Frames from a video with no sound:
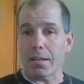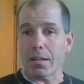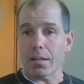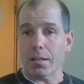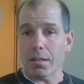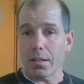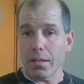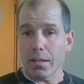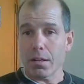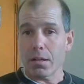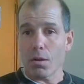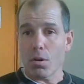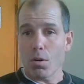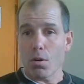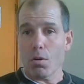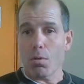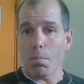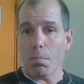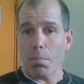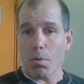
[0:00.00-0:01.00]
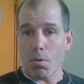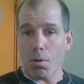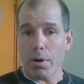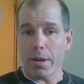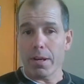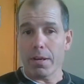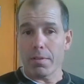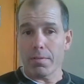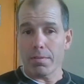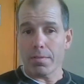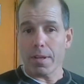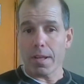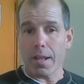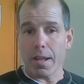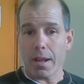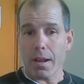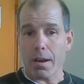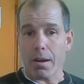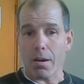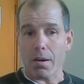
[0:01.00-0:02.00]
clinical point of
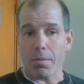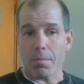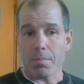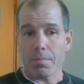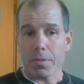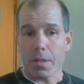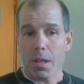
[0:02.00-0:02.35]
care.